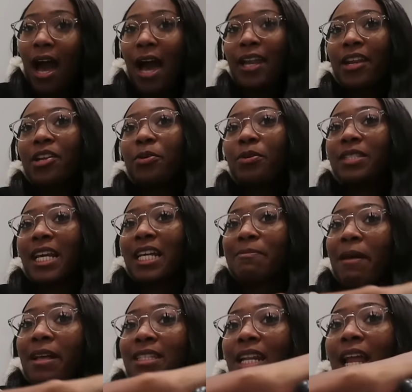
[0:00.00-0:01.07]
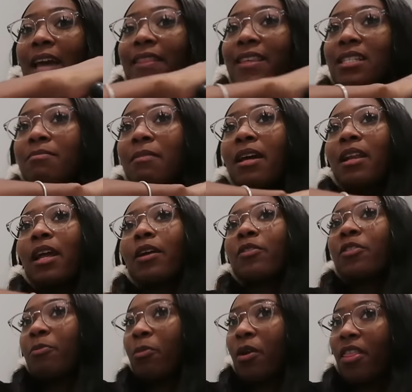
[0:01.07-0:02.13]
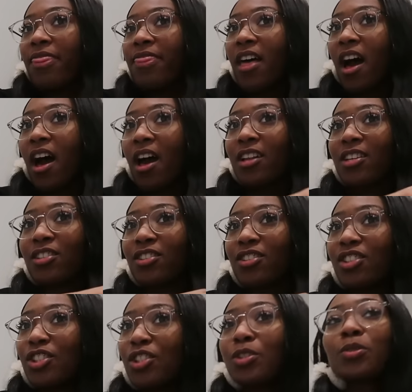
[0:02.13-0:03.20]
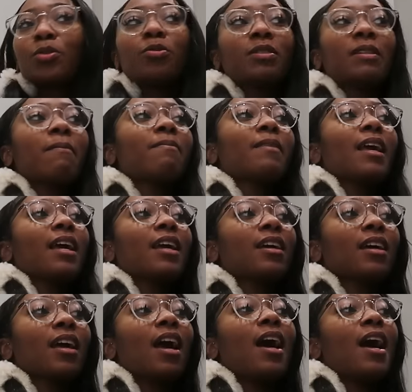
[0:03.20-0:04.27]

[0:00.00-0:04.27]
I don't know what to expect. Like, this is my third shoot or something.